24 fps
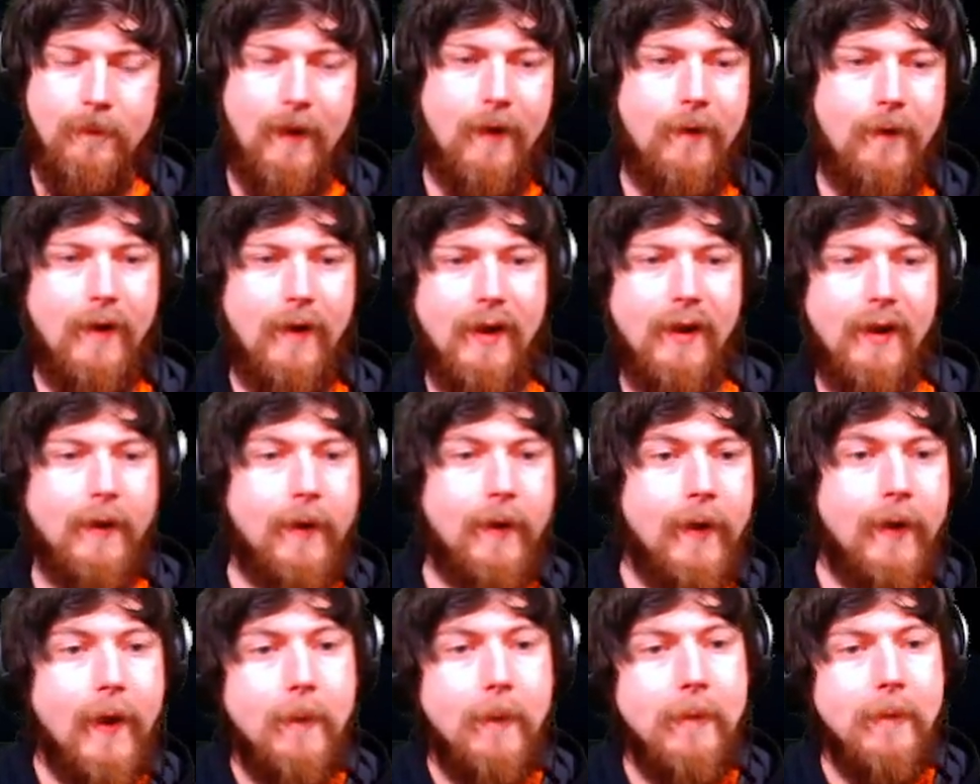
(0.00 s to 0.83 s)
Alright,
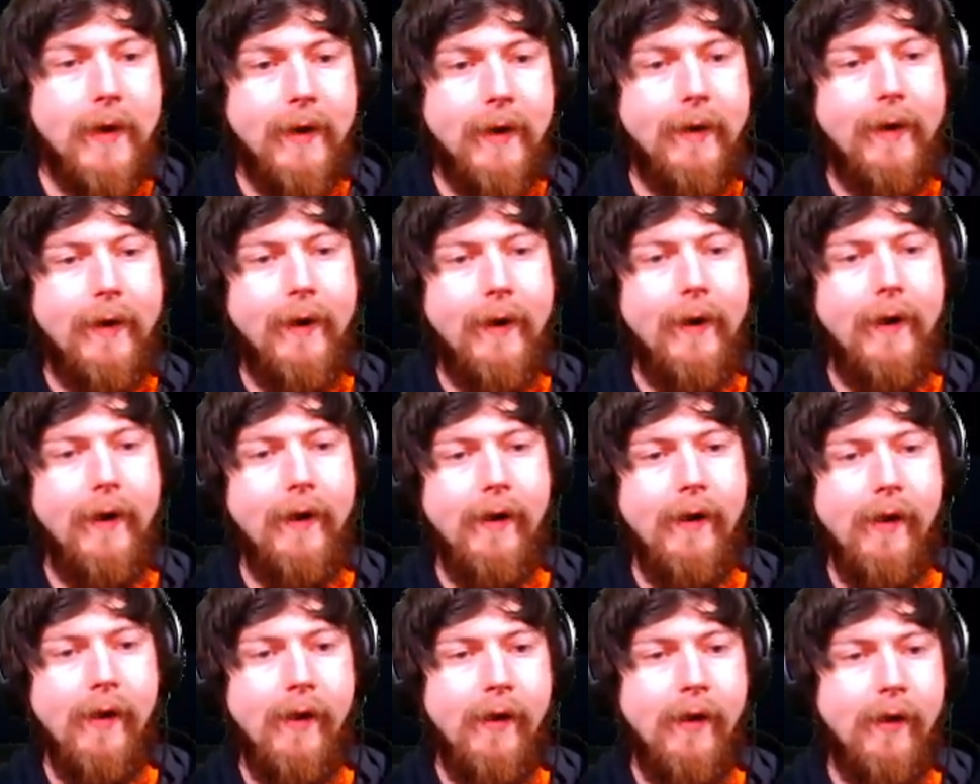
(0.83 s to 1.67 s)
come here,
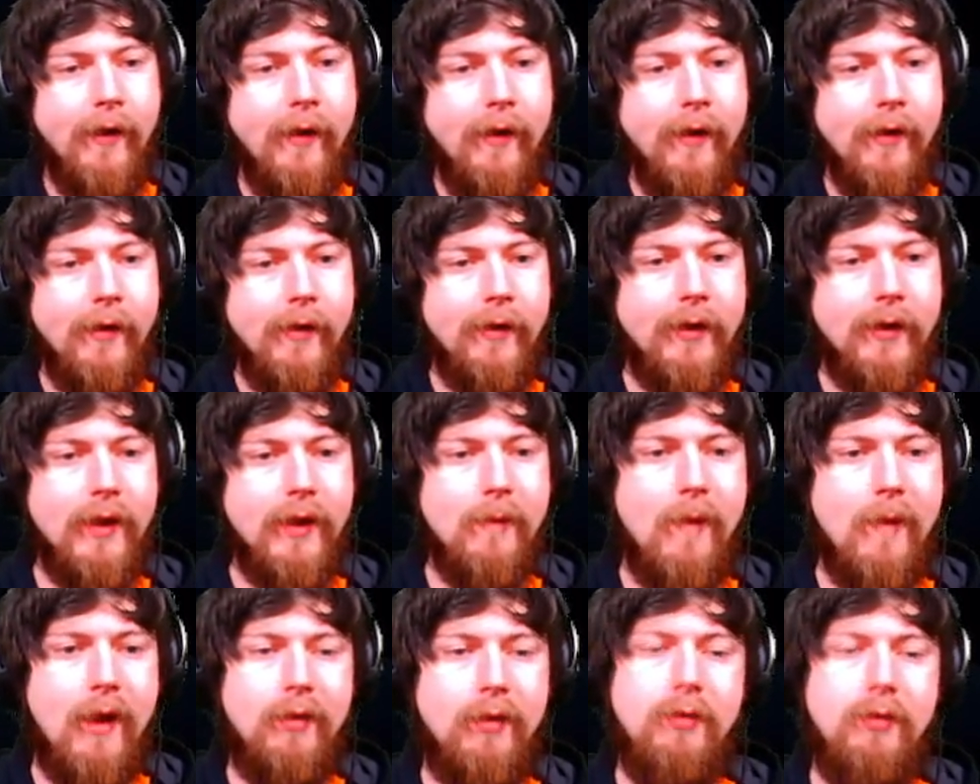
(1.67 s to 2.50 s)
nerd!
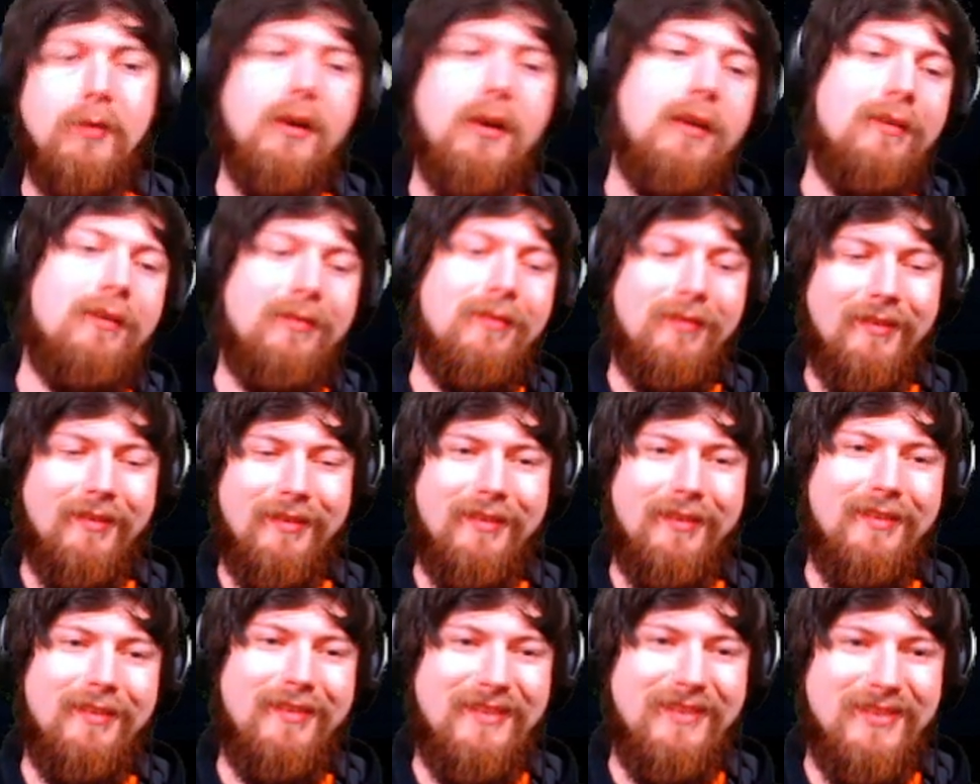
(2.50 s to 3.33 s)
Come on, you're
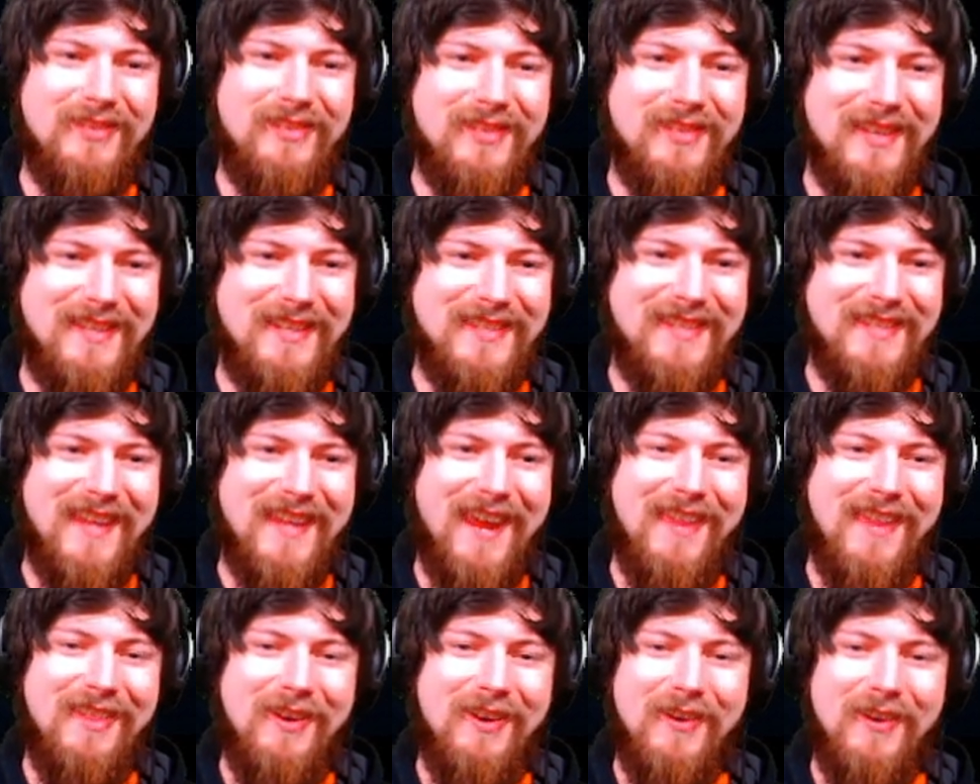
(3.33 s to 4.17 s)
just gonna
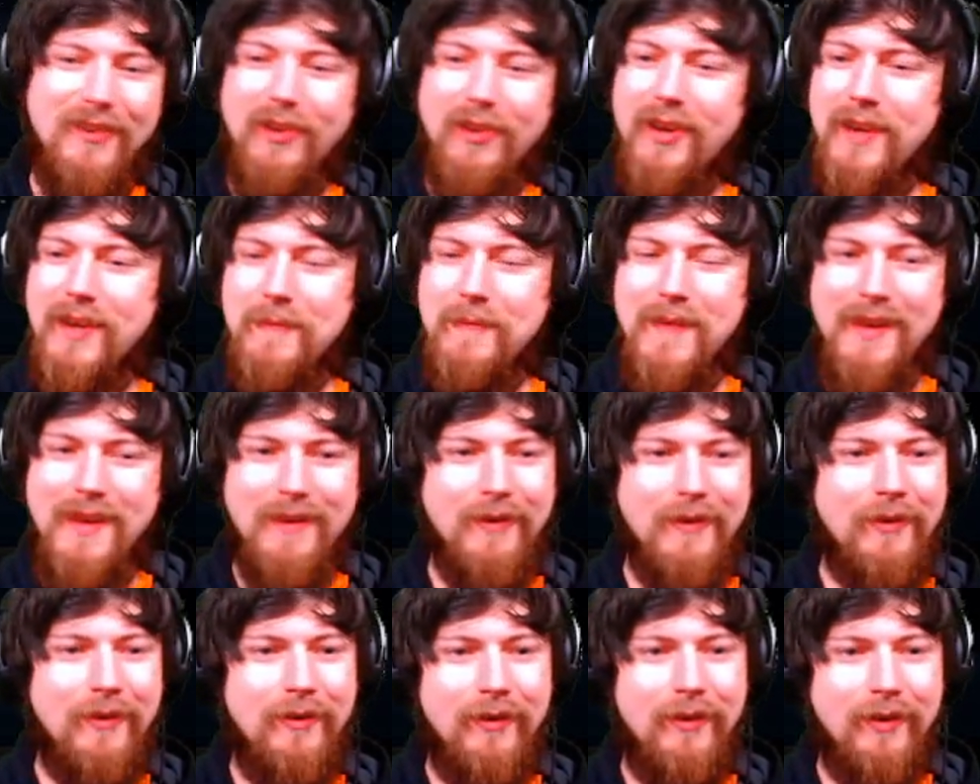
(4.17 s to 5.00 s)
stand there and look at me?
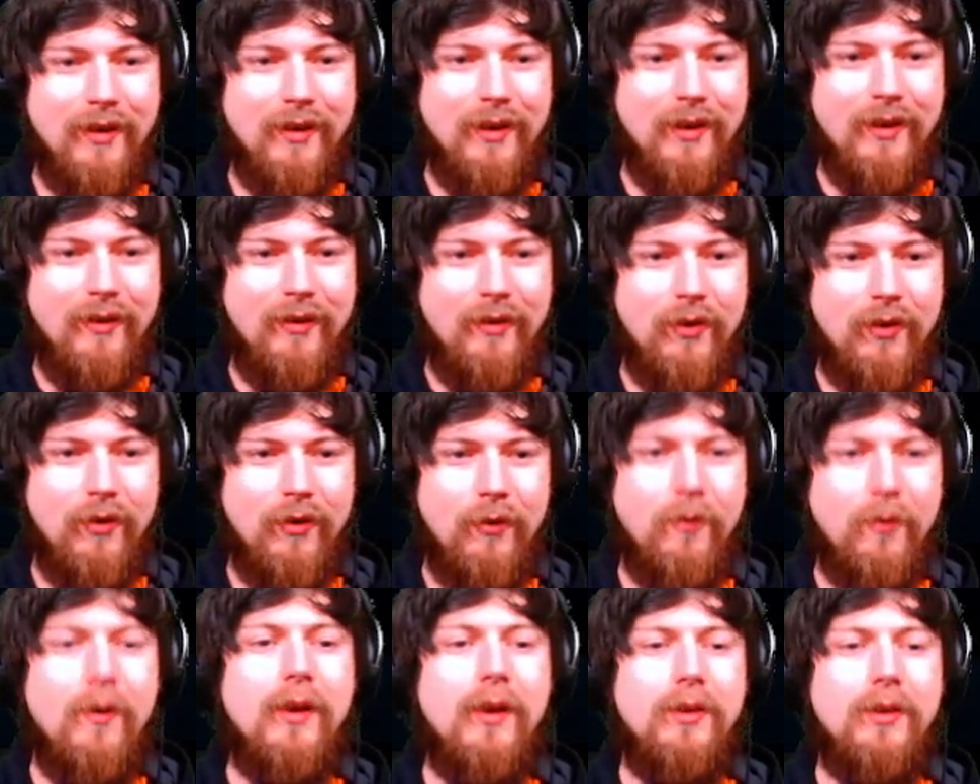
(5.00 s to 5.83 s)

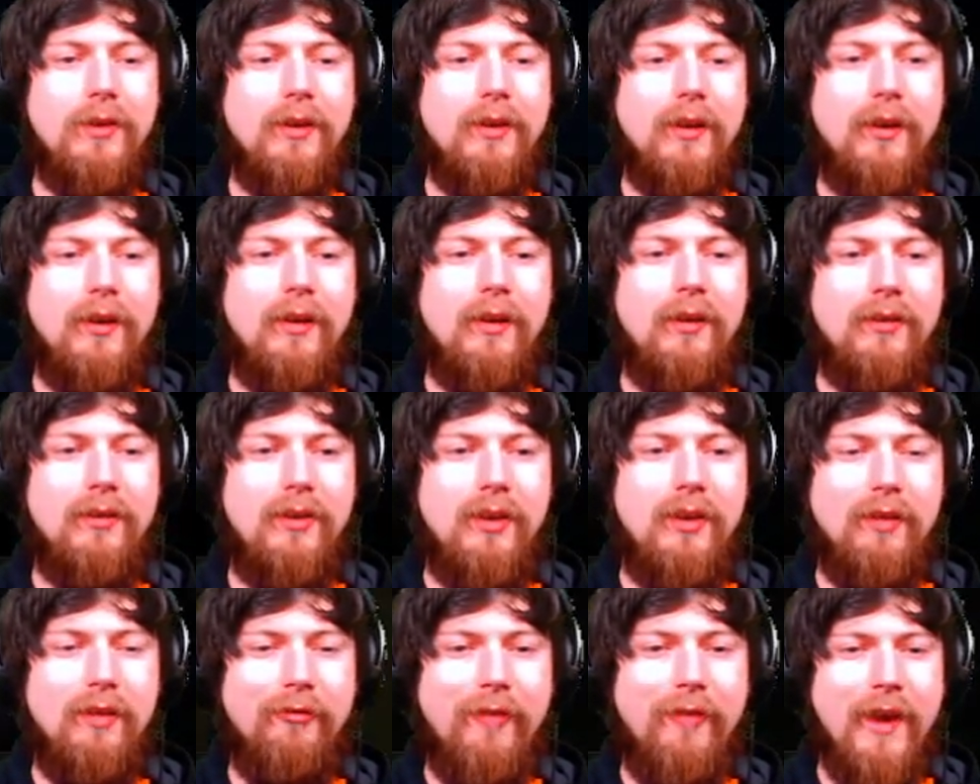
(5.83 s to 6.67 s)
What, you gonna
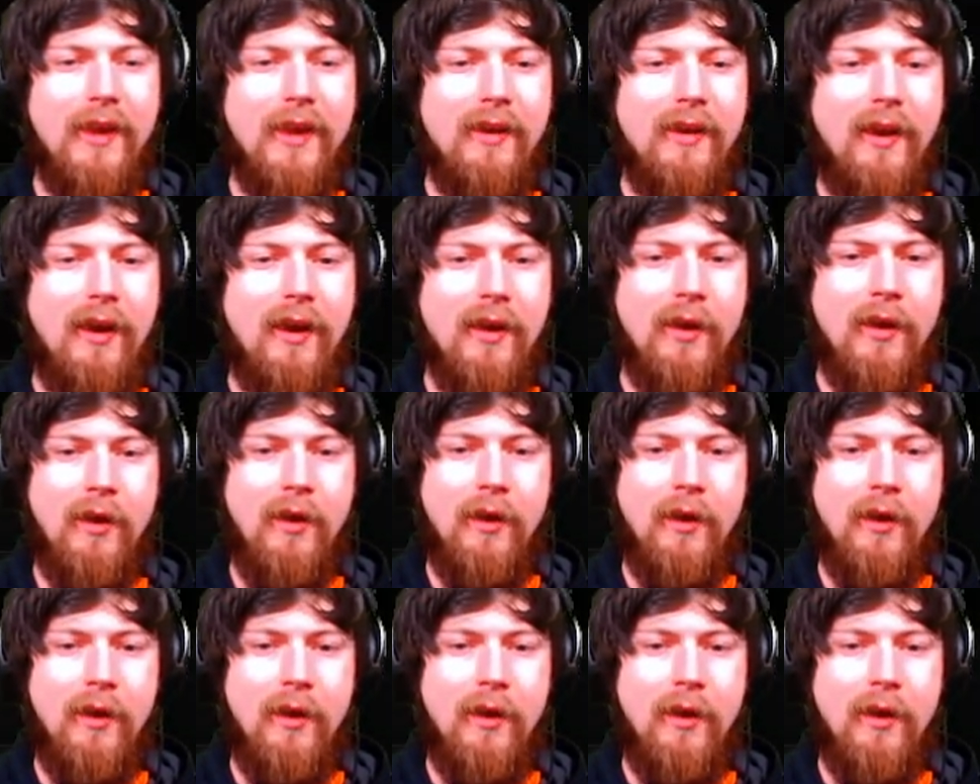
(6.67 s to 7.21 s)
you gonna fight? Huh?